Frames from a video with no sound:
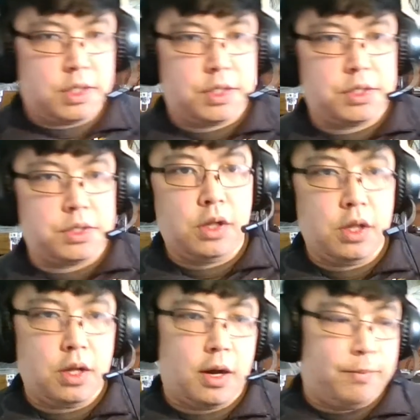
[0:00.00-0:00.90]

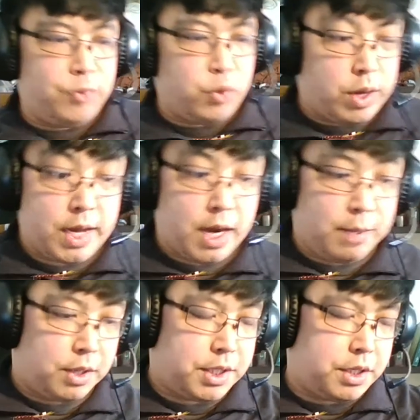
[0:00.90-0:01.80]
tinsel, one that I
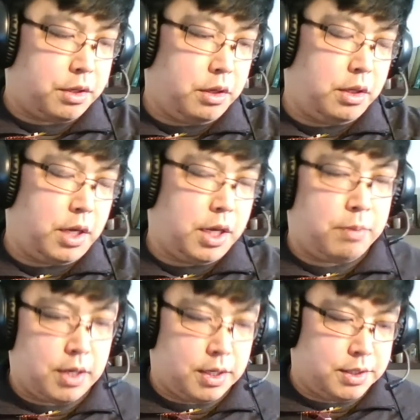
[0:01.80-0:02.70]
particularly like
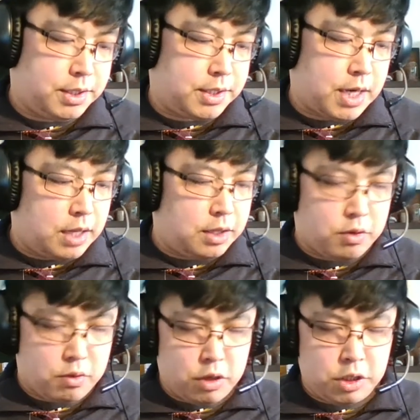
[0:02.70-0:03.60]
because it's got the
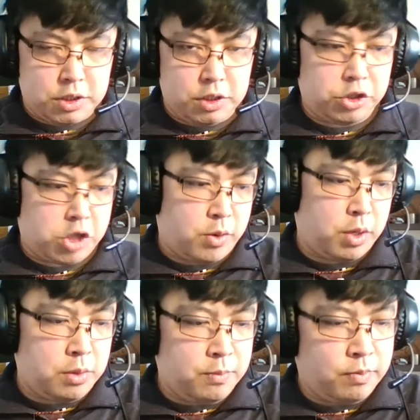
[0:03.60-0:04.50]
core still
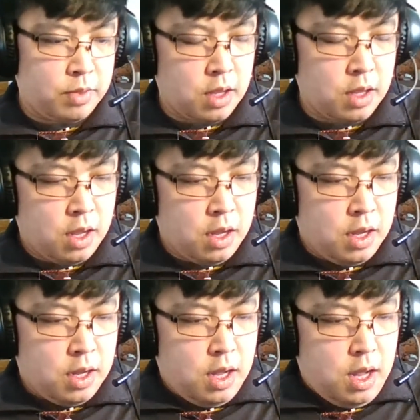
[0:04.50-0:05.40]
showing.
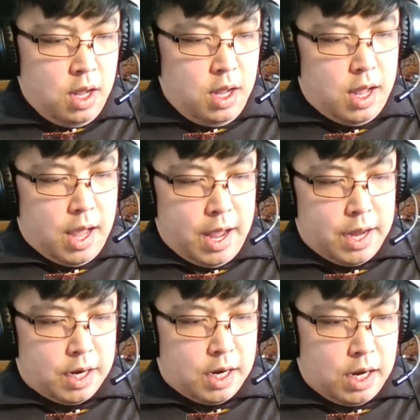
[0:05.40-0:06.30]

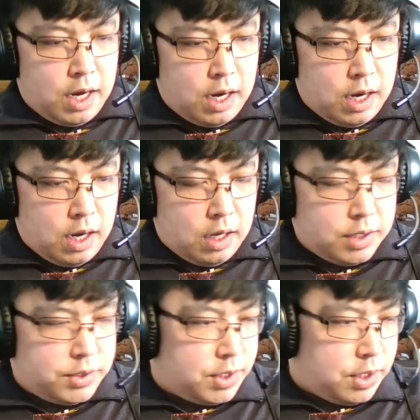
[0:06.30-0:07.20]
And what
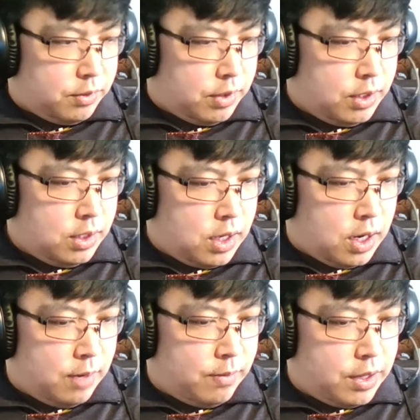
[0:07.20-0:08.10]
was the other one?
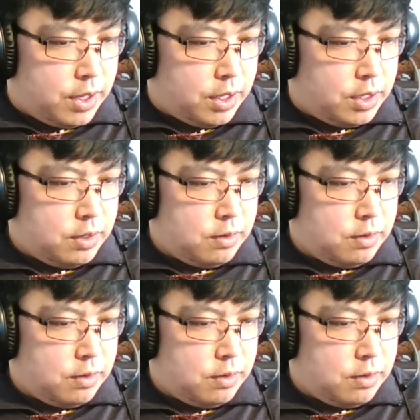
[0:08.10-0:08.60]
I think